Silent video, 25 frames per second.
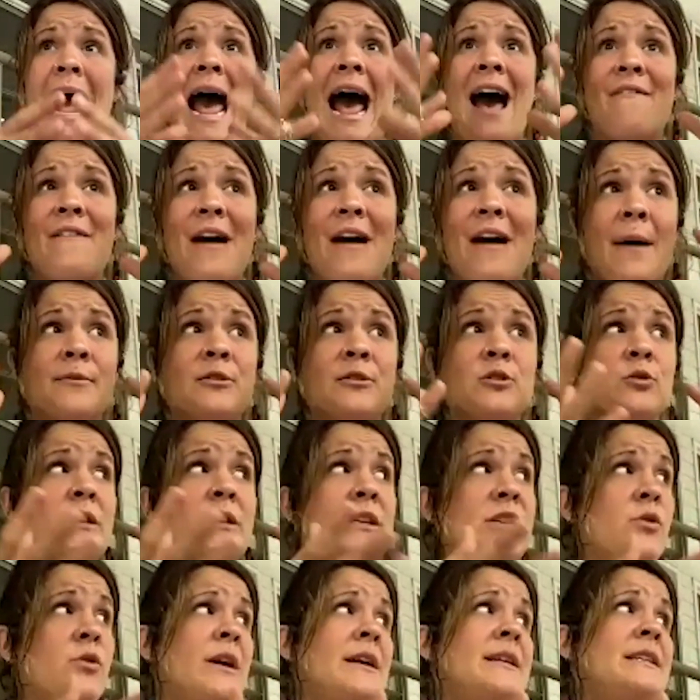have
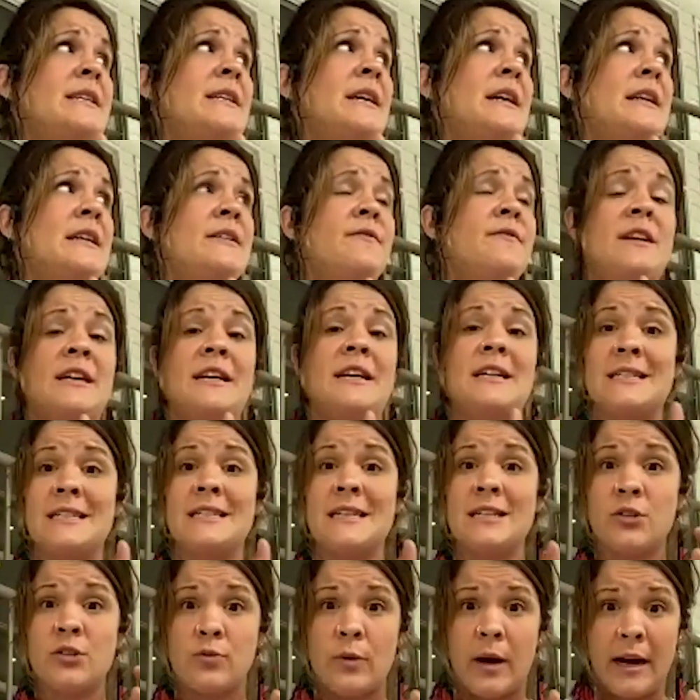absolutely no idea it even
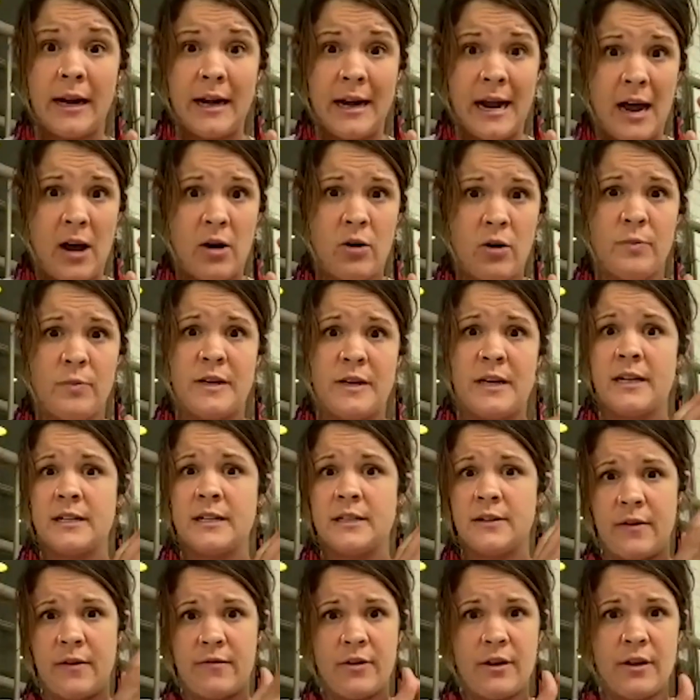exists right now
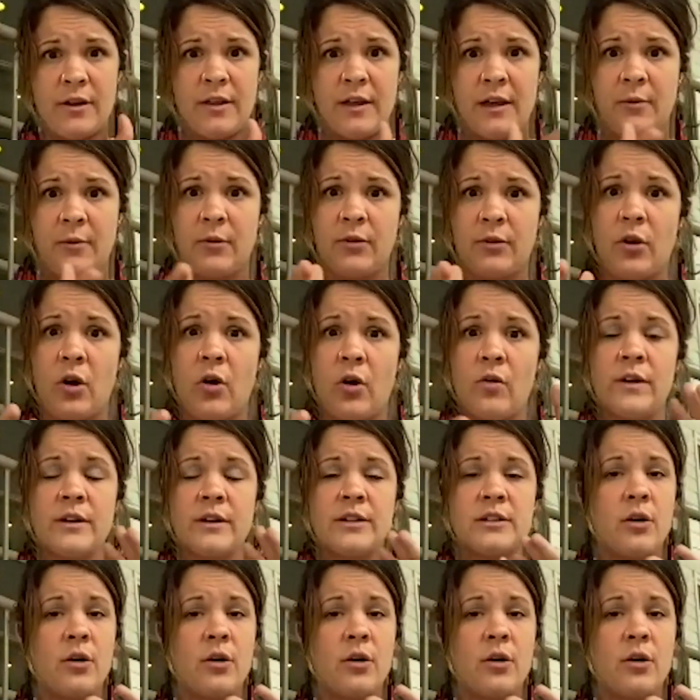because of everything with COVID.